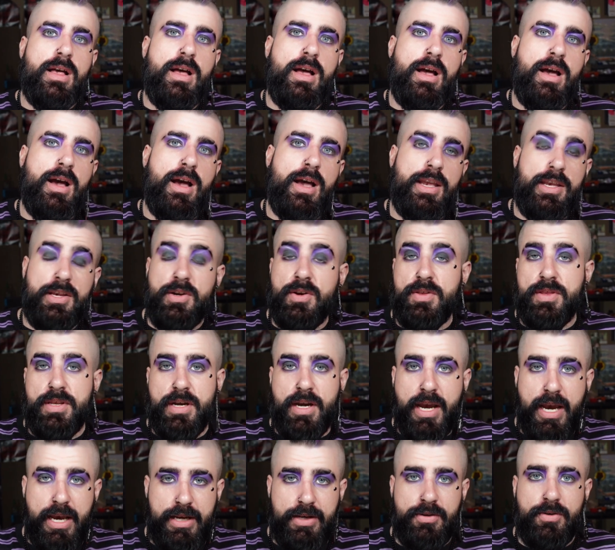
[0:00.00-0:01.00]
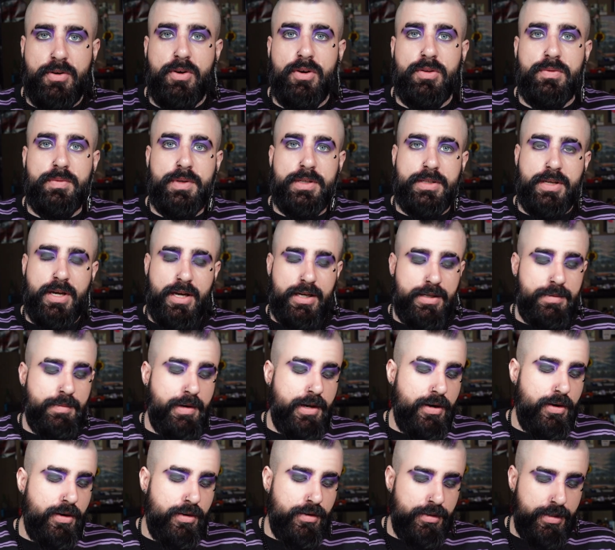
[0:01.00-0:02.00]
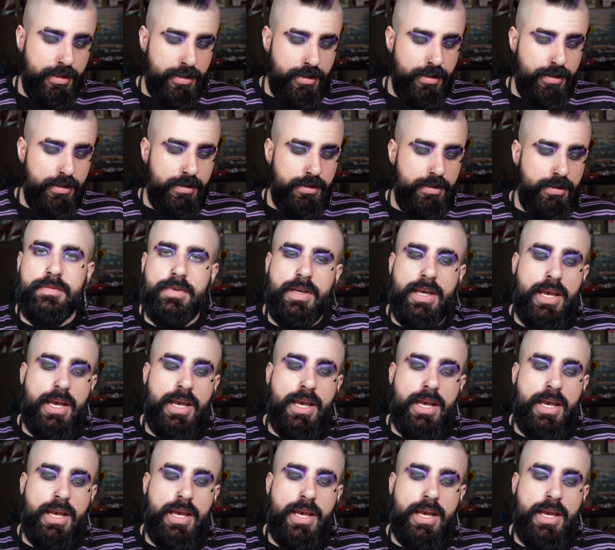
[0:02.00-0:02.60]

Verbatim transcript: Uh, you know, the nine year old we talked about earlier.